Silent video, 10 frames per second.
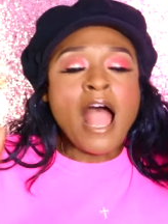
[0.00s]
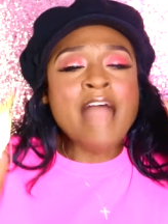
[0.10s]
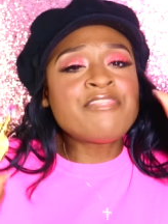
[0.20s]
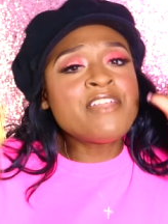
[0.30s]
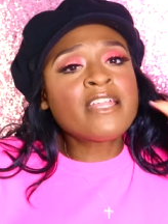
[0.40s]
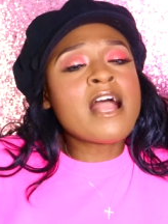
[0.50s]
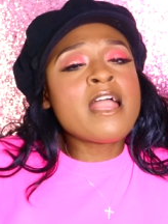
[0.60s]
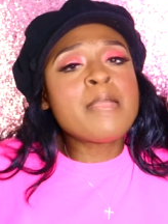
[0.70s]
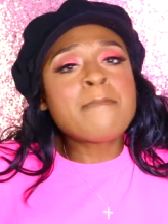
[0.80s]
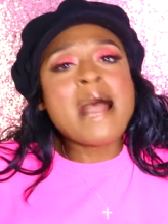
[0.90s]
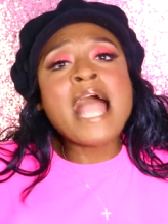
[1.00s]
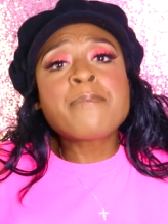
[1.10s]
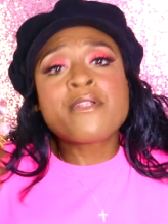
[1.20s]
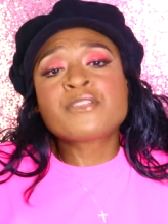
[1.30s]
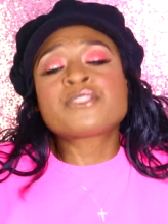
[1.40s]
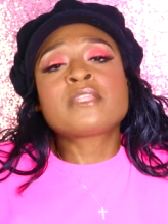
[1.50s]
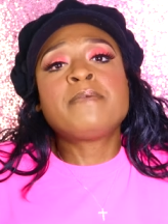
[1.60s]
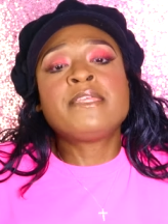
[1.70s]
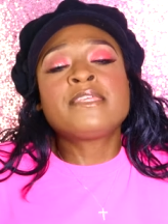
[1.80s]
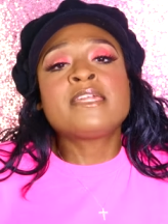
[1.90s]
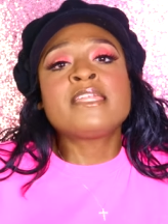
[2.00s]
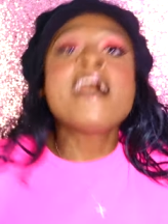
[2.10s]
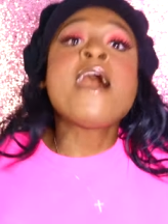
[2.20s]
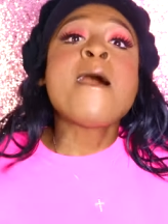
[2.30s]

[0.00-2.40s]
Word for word: I think, in my personal opinion,